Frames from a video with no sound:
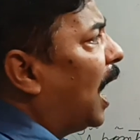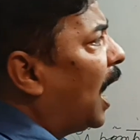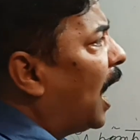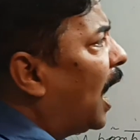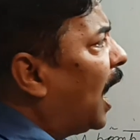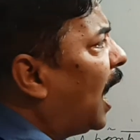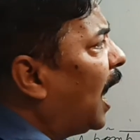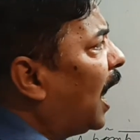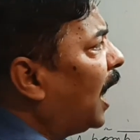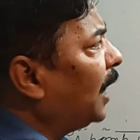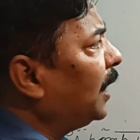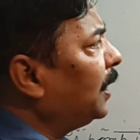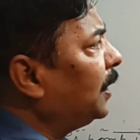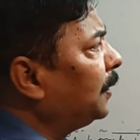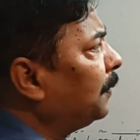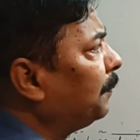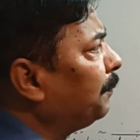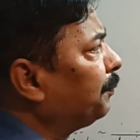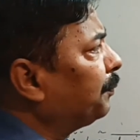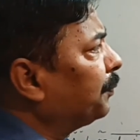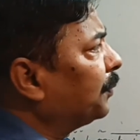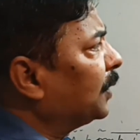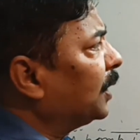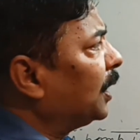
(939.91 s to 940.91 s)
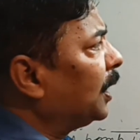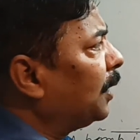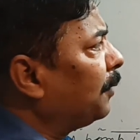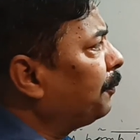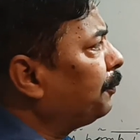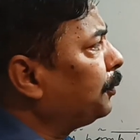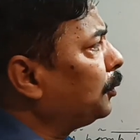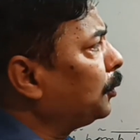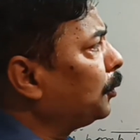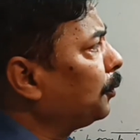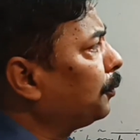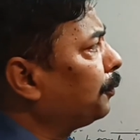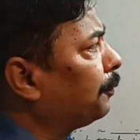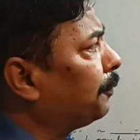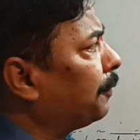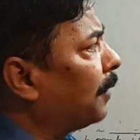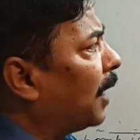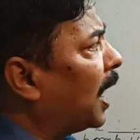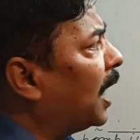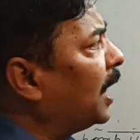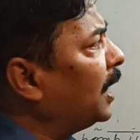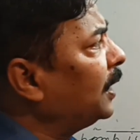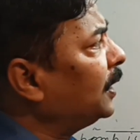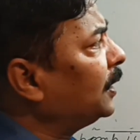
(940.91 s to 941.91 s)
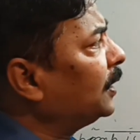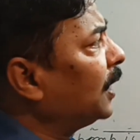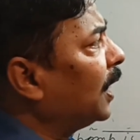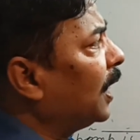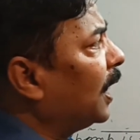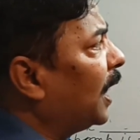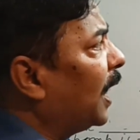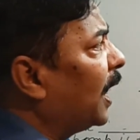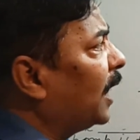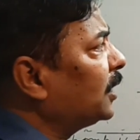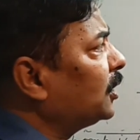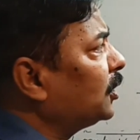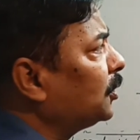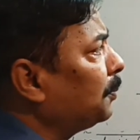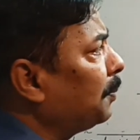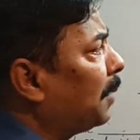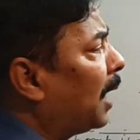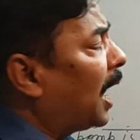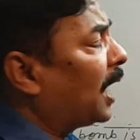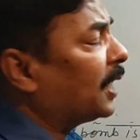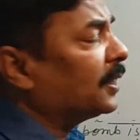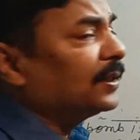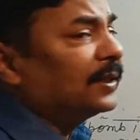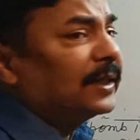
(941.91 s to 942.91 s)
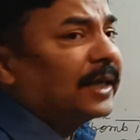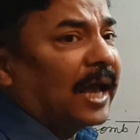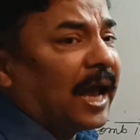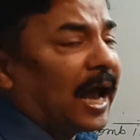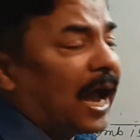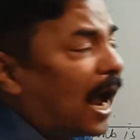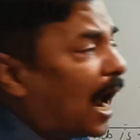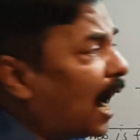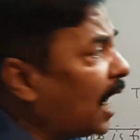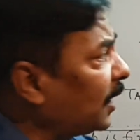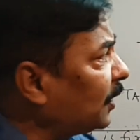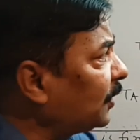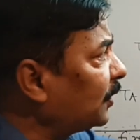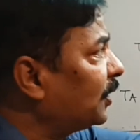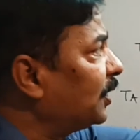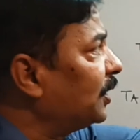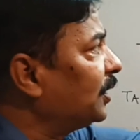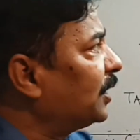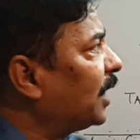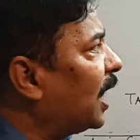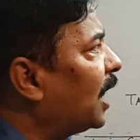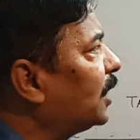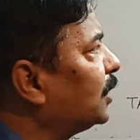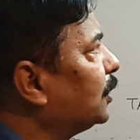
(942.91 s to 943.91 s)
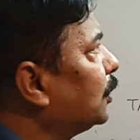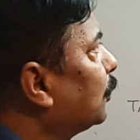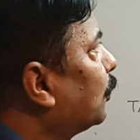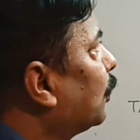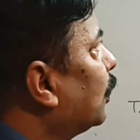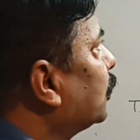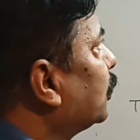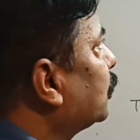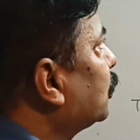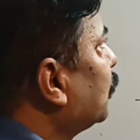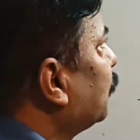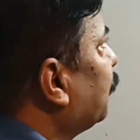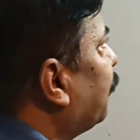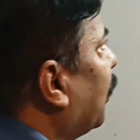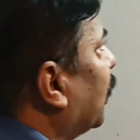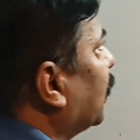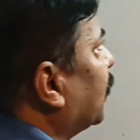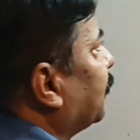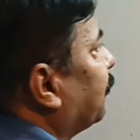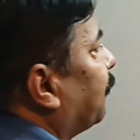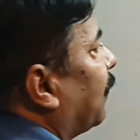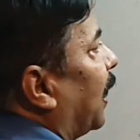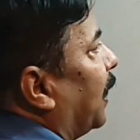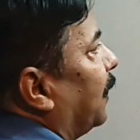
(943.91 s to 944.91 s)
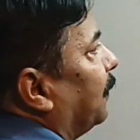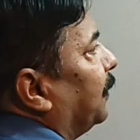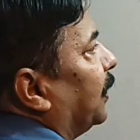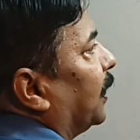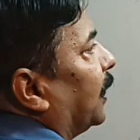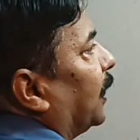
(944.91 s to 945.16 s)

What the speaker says: And if you find the H max at theta is equals to 45